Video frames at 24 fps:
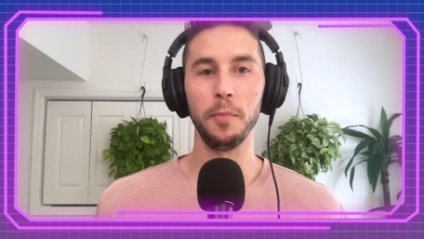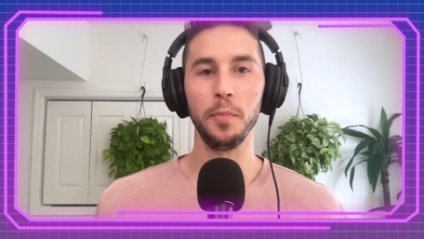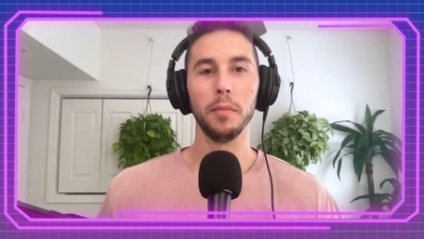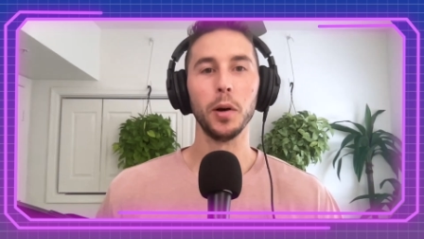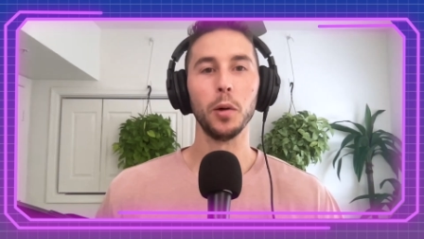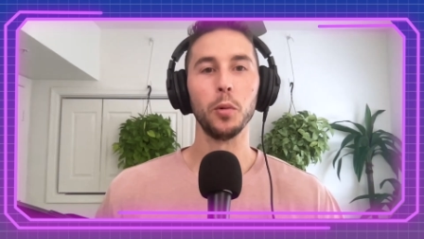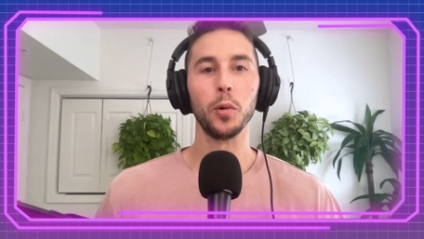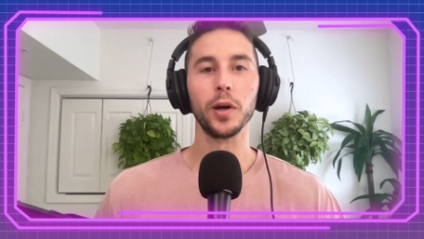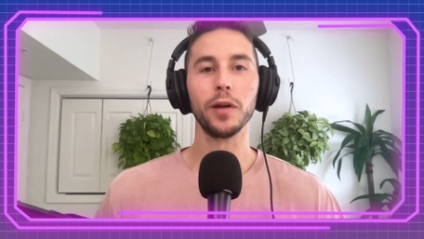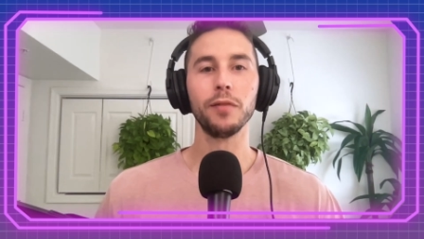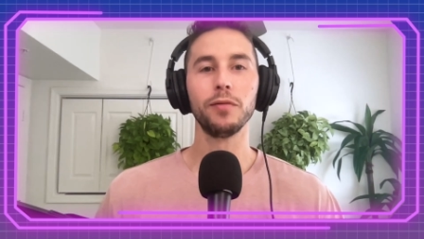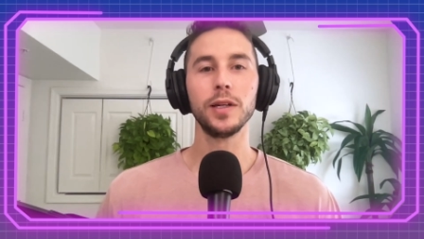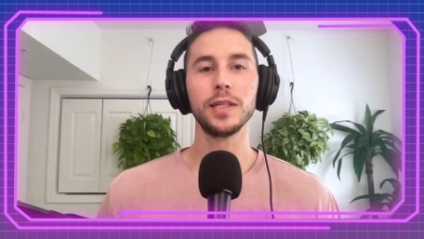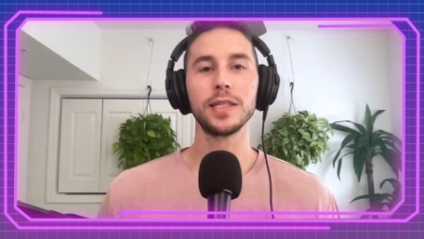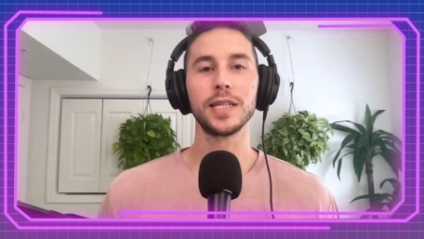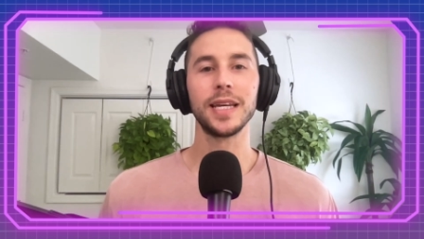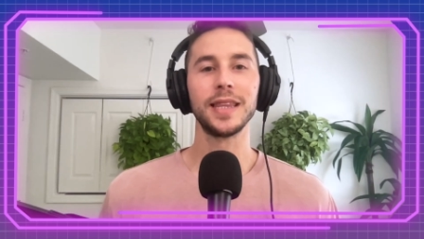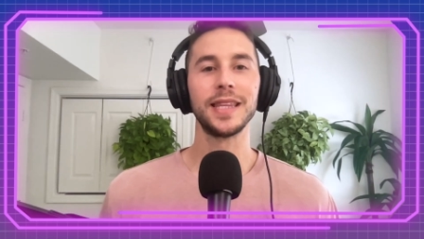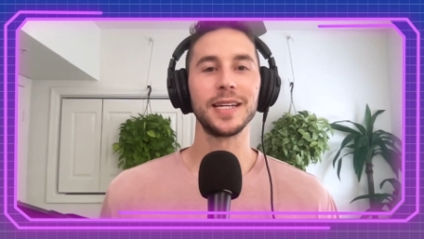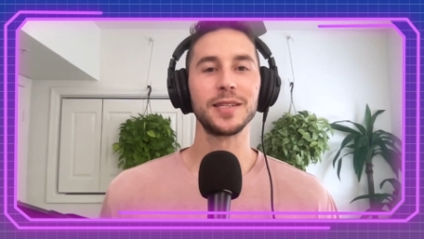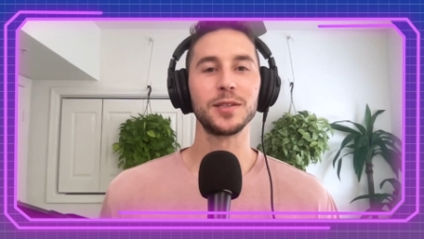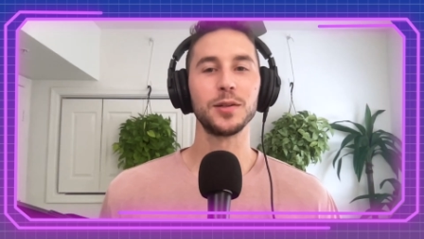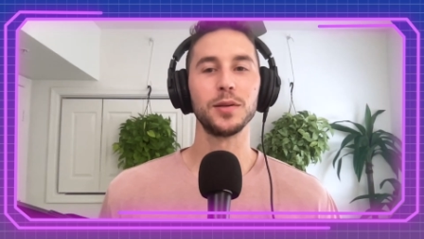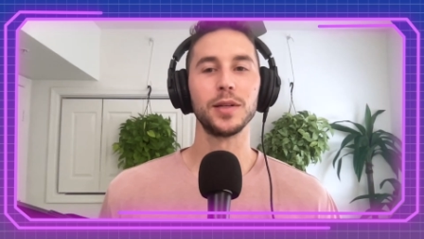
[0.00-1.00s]
But what if we said
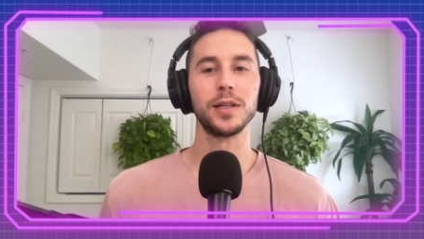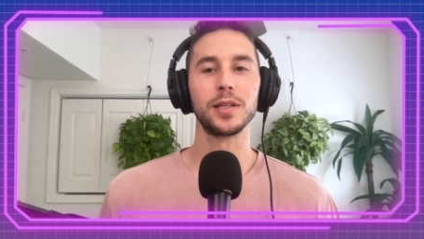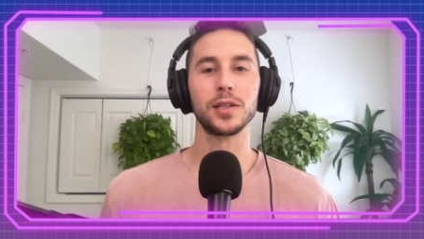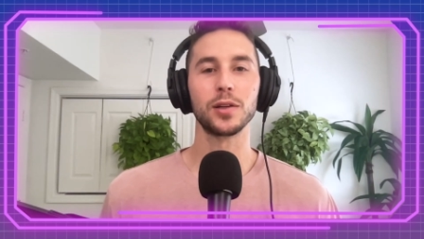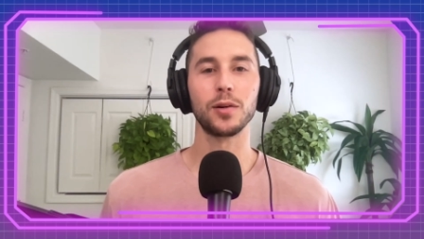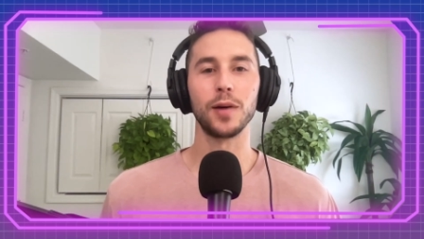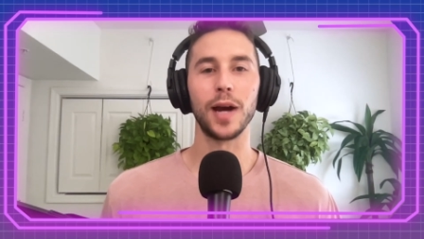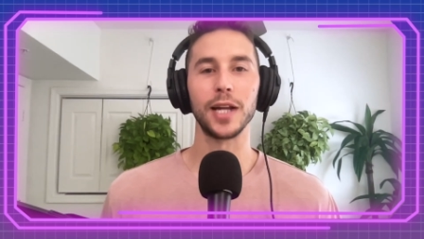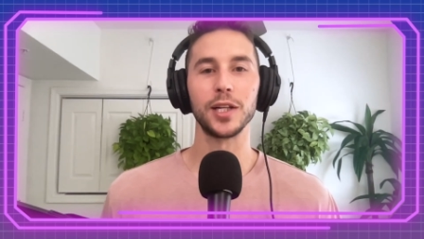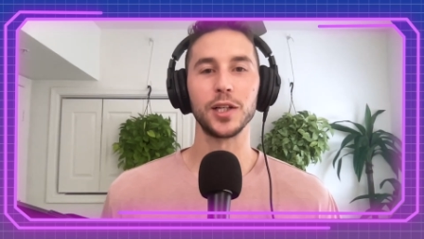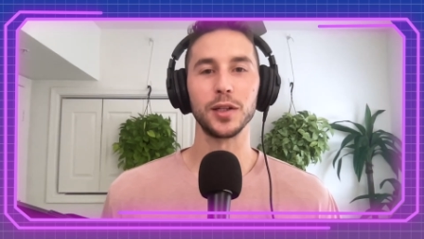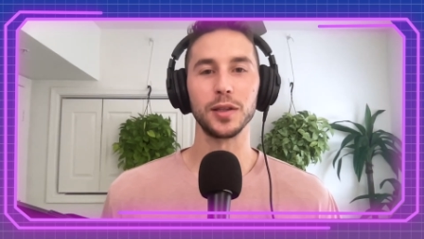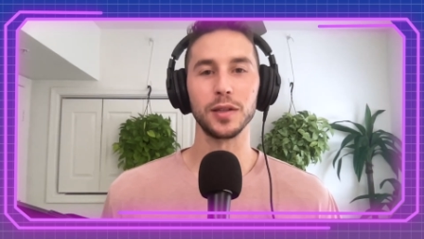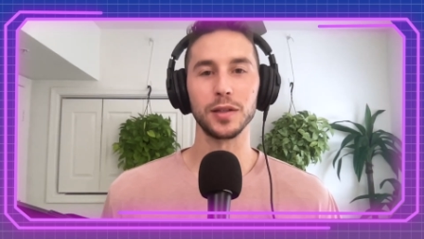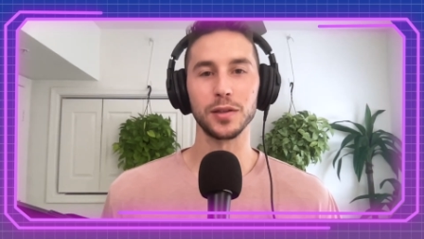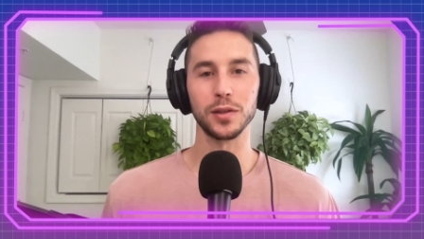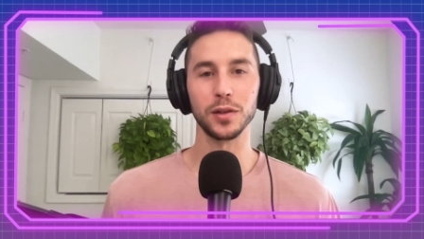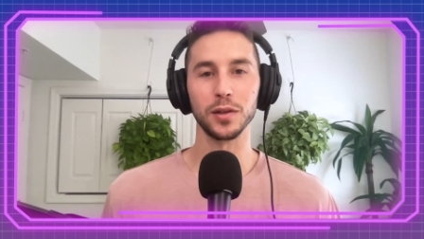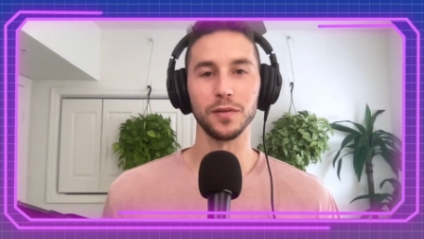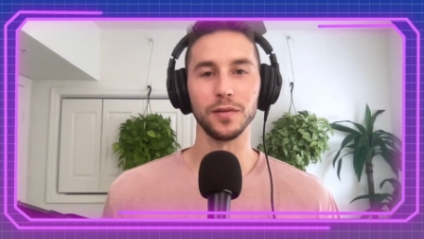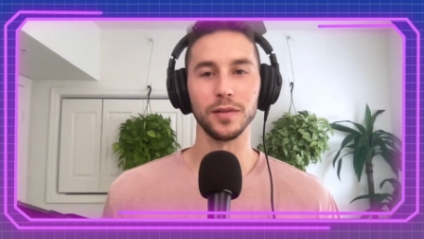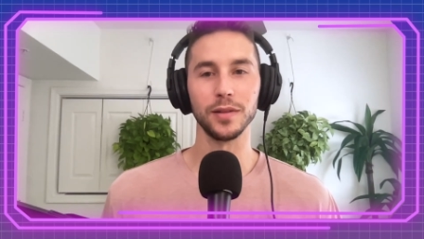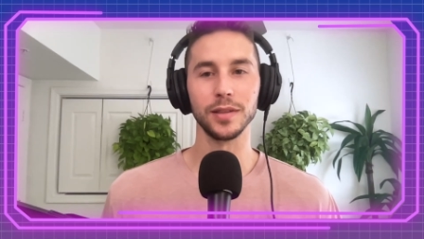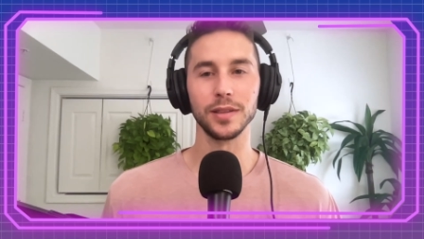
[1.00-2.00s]
that's only scratching the
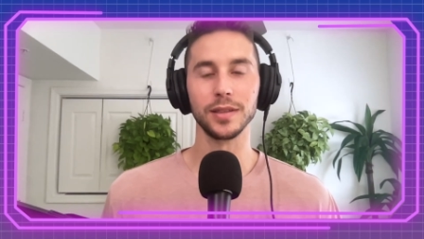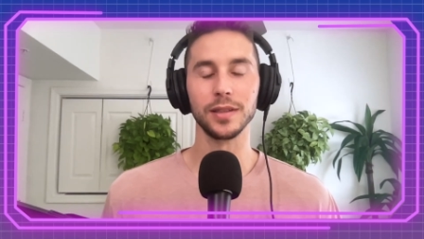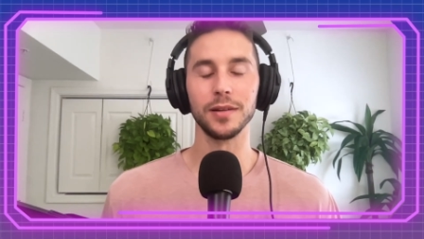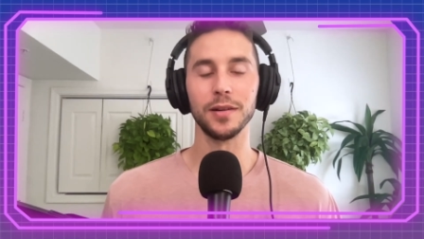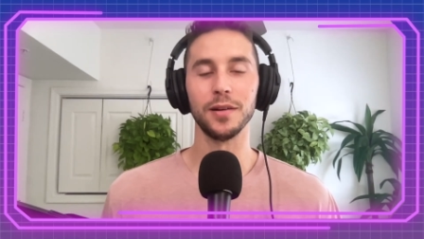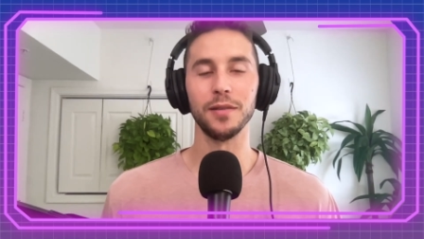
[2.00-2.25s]
surface